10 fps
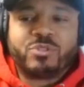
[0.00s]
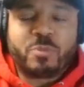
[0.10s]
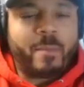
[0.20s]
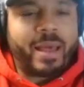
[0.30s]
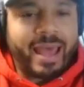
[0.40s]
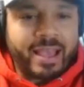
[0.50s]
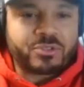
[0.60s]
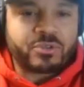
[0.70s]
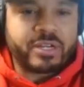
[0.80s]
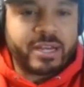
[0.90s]
Spent my
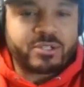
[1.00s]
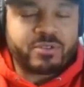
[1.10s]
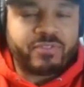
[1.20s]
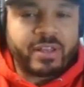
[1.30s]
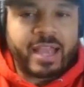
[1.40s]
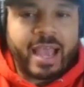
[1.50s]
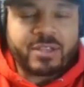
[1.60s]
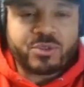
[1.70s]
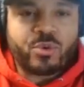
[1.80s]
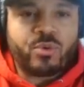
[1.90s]
last 3 years at Findlay
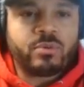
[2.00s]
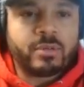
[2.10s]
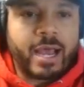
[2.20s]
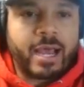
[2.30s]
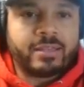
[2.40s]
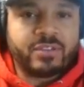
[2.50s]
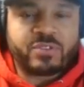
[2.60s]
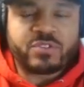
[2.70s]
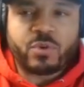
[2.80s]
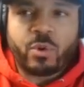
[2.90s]
High School,
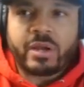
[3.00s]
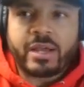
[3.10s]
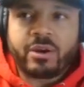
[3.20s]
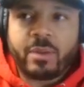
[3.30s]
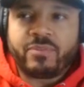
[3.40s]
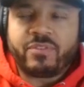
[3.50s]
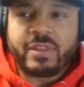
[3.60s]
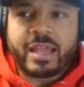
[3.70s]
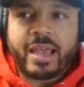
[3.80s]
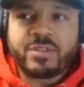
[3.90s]
defensive coordinator up at
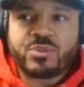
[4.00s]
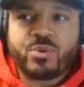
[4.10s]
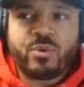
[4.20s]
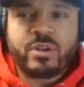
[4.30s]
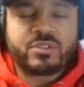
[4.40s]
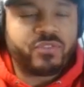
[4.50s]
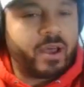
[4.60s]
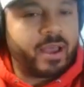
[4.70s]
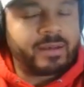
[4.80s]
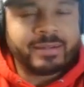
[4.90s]
Findlay High School, and it's
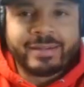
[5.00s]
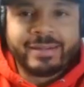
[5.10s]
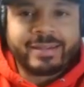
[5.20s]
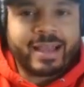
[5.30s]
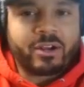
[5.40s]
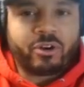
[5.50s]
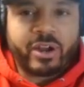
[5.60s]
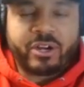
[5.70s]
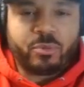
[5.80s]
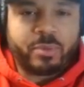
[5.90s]
fun. Got a
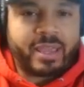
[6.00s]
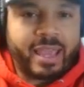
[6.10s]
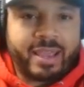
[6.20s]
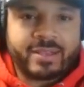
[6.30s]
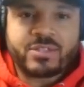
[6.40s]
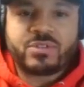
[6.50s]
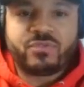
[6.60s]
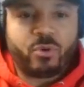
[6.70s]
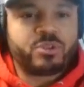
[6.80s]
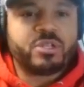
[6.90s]
great group of kids.
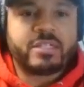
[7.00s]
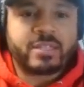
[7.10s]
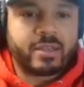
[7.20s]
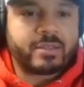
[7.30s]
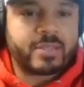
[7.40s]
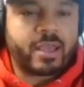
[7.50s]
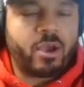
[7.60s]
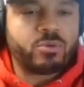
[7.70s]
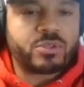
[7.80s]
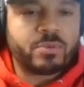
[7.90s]
Fortunate to
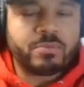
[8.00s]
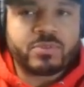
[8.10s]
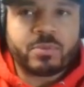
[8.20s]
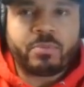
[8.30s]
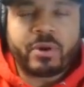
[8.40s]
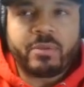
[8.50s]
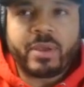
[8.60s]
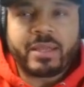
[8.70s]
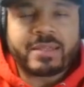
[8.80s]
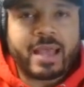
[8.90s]
coach some pretty
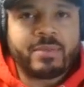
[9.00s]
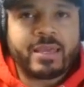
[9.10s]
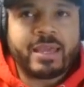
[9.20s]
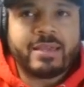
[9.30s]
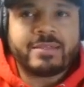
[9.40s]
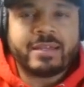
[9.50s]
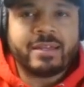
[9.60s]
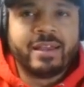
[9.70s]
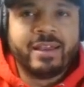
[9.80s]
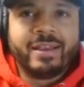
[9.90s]
big time kids, and